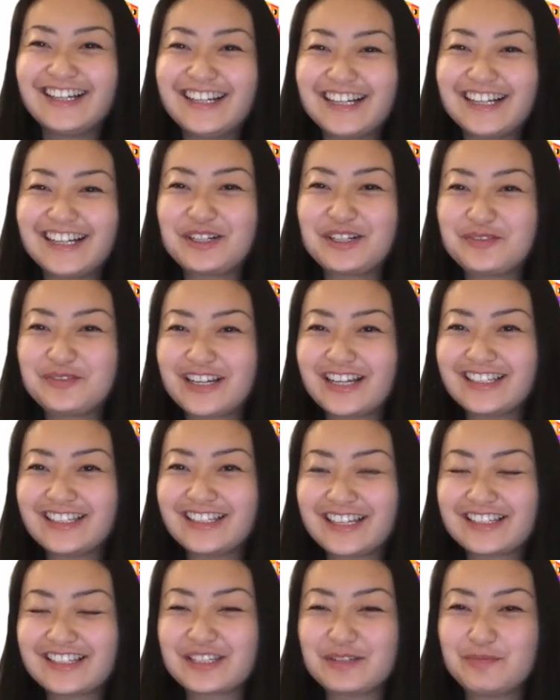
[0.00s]
I hope that
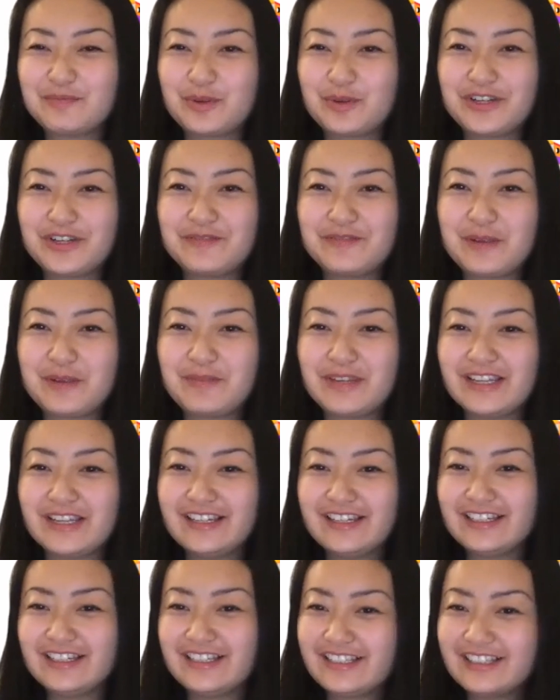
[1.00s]
at some point, maybe
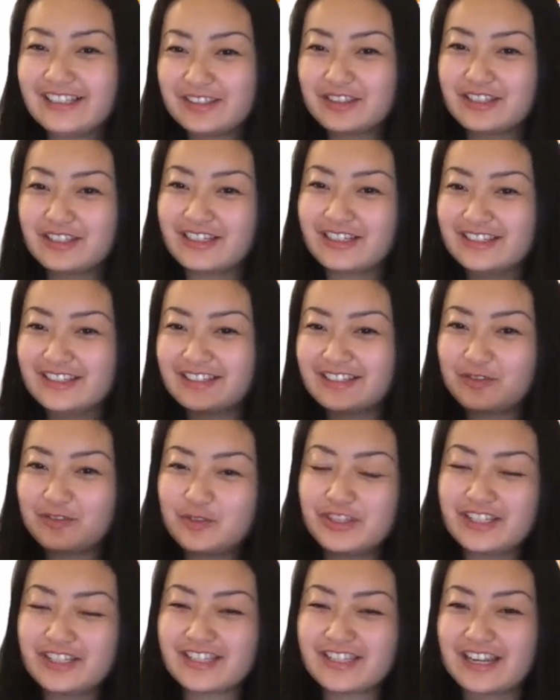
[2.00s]
when
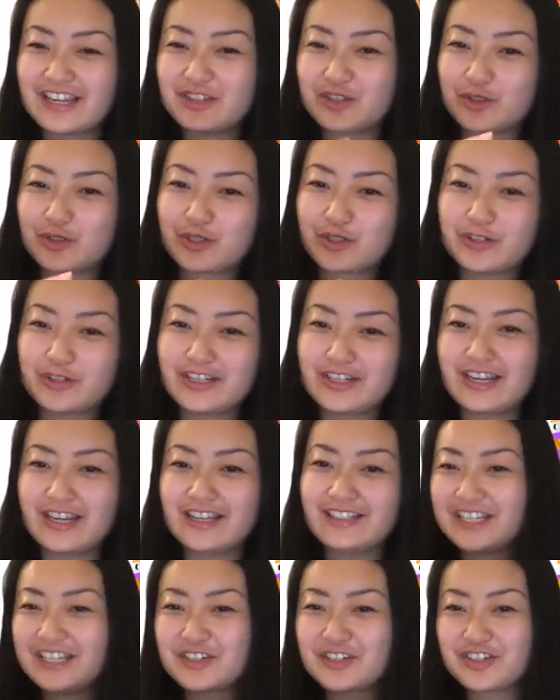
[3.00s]
the schedules coordinate,
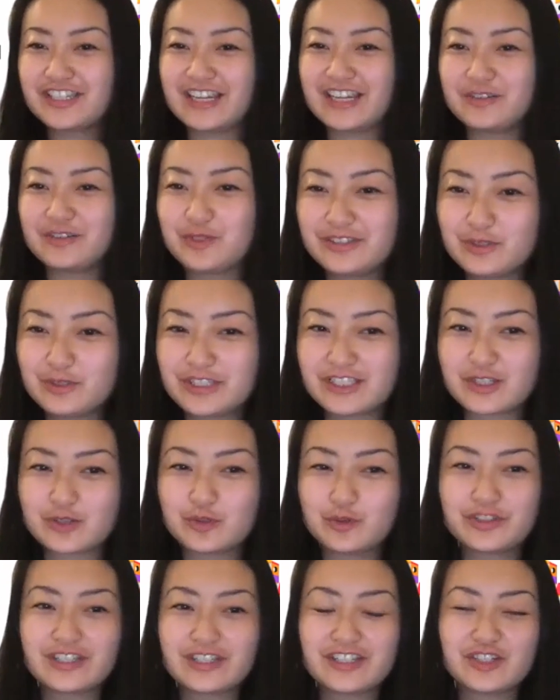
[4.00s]
understand with the
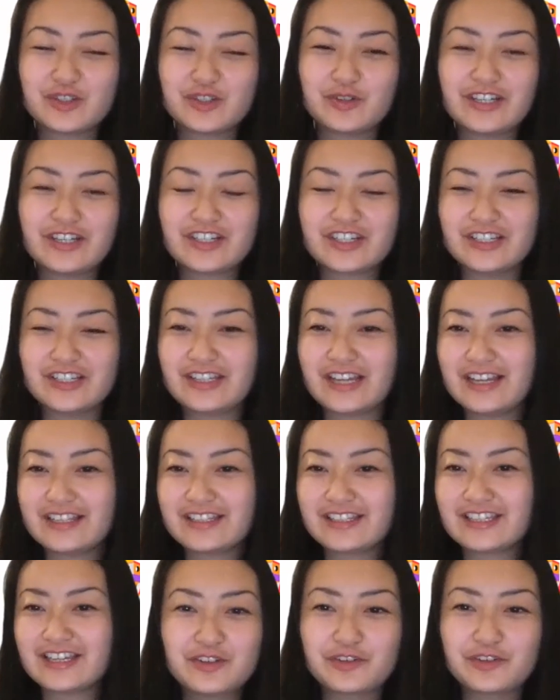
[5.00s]
school situation, that
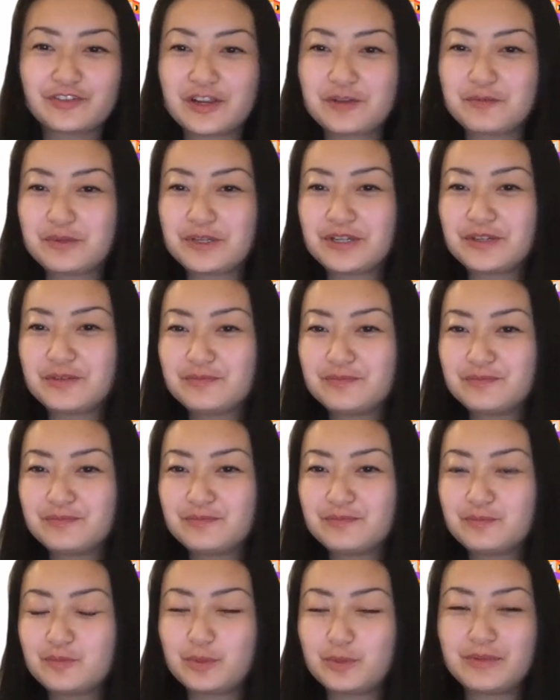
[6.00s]
your family
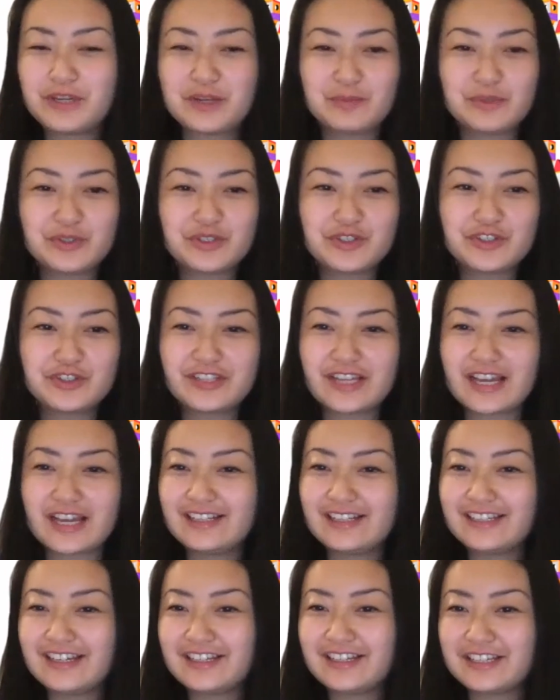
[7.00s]
will be able to do
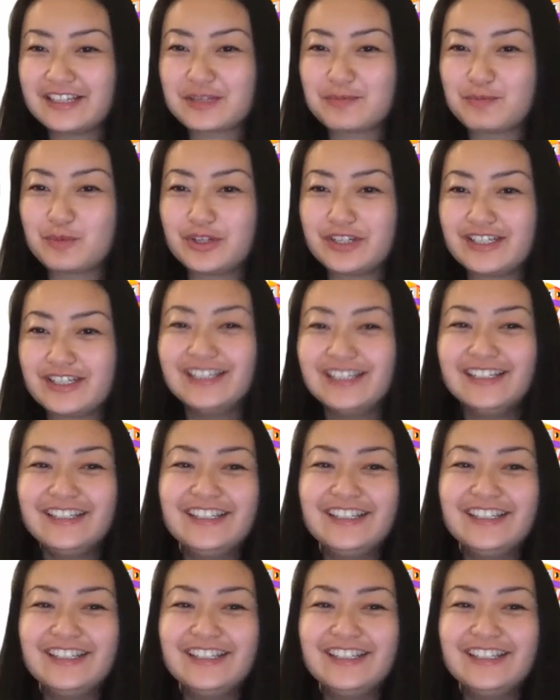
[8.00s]
that at some point.